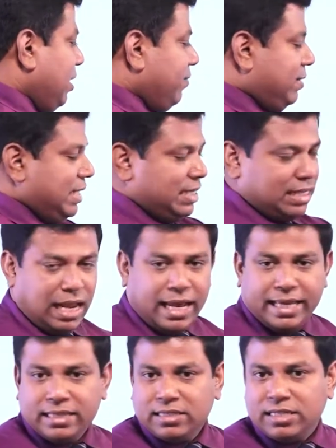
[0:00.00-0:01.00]
of these
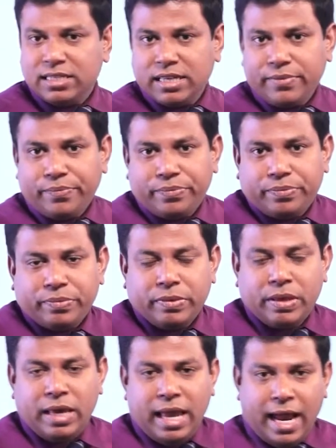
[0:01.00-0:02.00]
lines
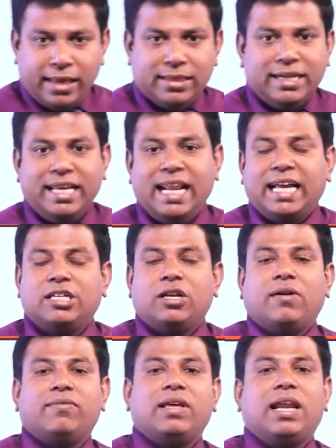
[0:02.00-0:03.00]
and the direction
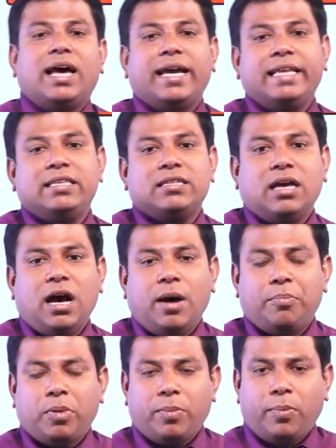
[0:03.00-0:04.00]
of the lines
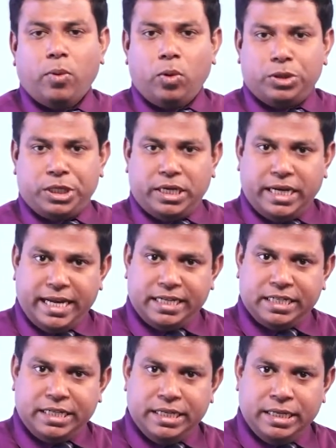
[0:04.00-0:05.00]
are
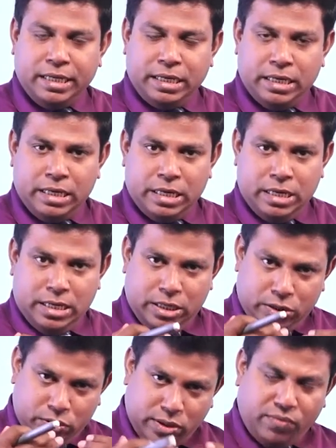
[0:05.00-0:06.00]
proportionate
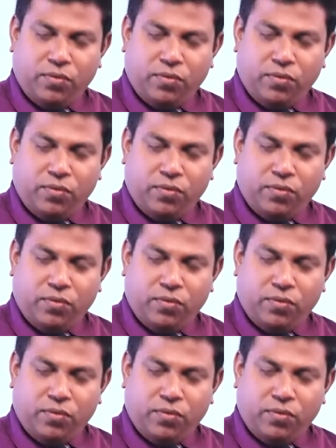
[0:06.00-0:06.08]
to the